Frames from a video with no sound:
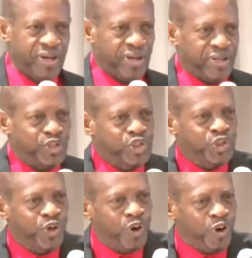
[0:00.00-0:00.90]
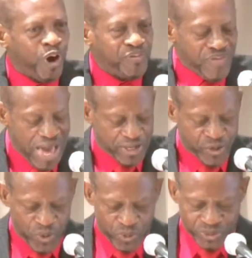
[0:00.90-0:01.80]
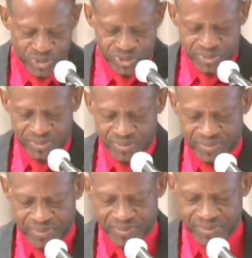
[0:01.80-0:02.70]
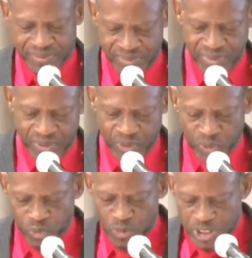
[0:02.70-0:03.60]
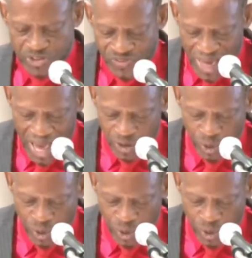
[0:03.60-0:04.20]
And so, on that note, we must thank